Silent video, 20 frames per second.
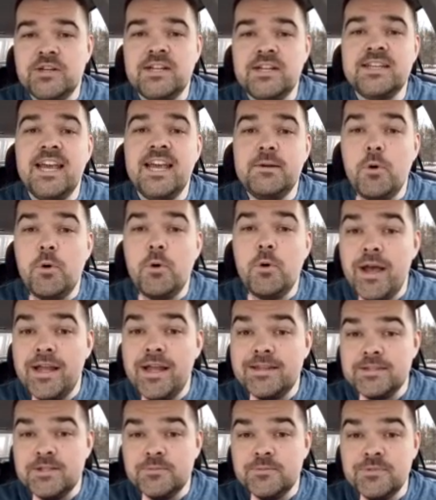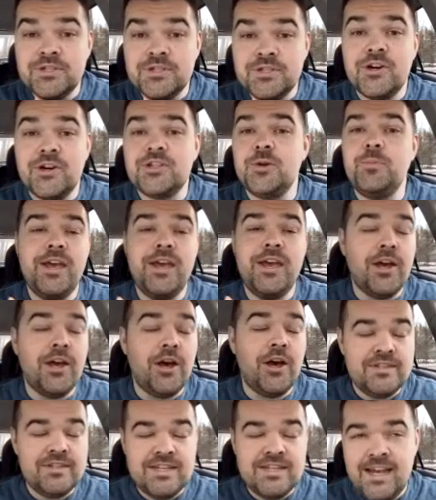to gain momentum. You start to pay off
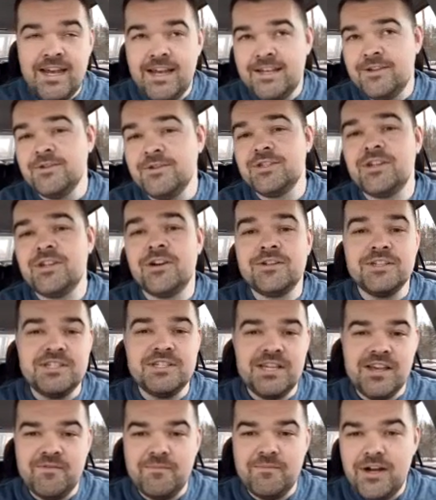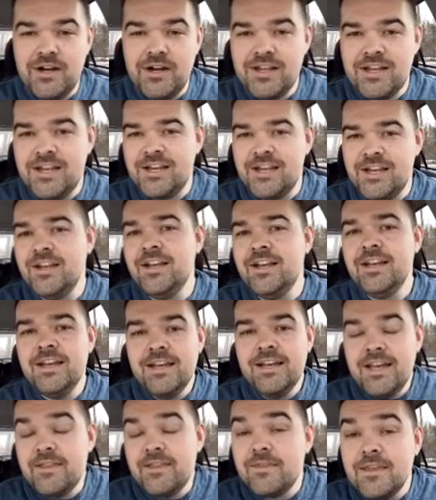debt, you start to save money,
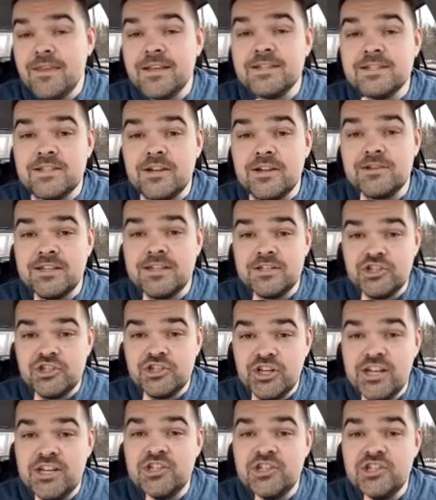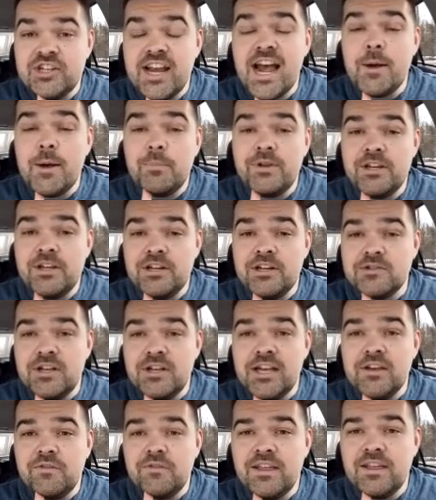and things start to change and happen in your
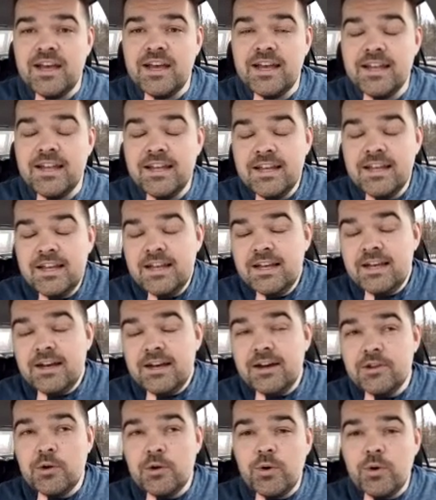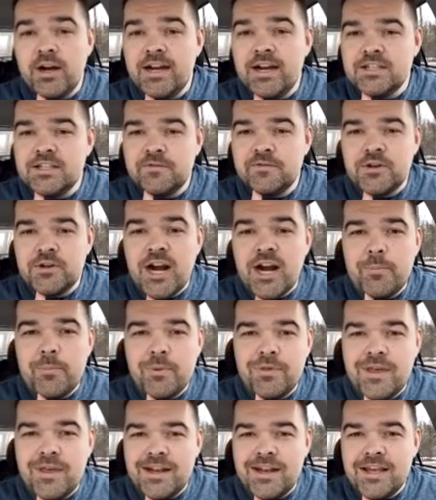life that otherwise, if you're
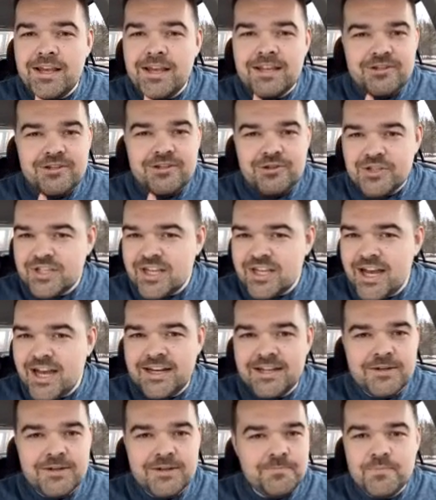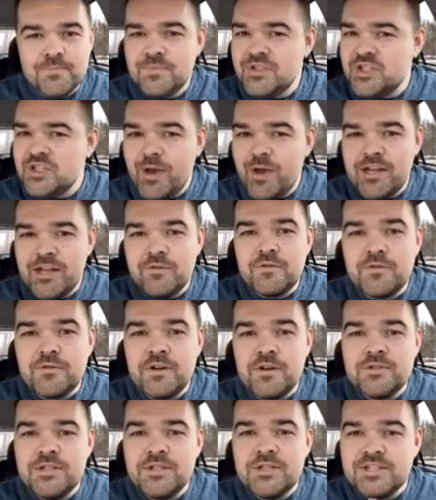apathetic and you just kind of spend
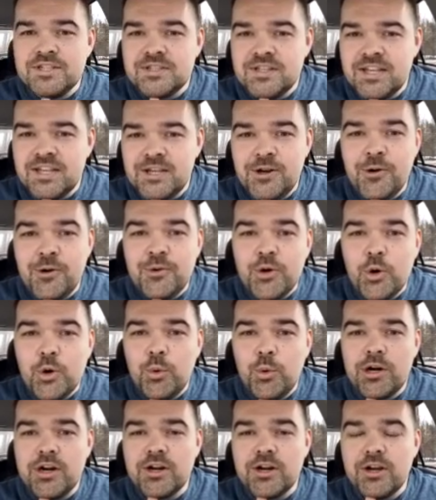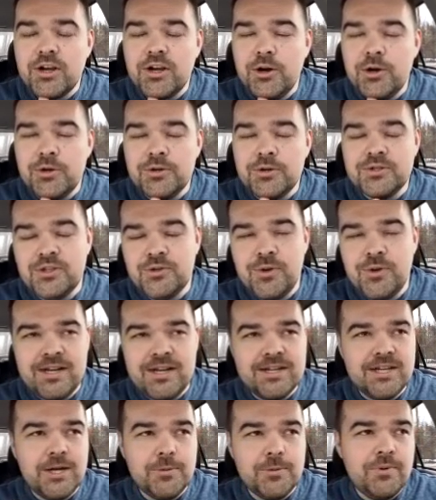frivolously, you don't know where it goes, you end
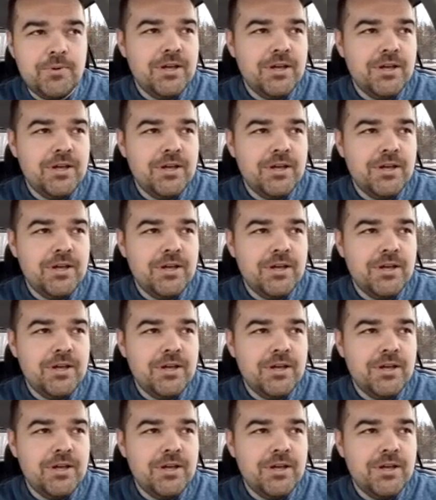up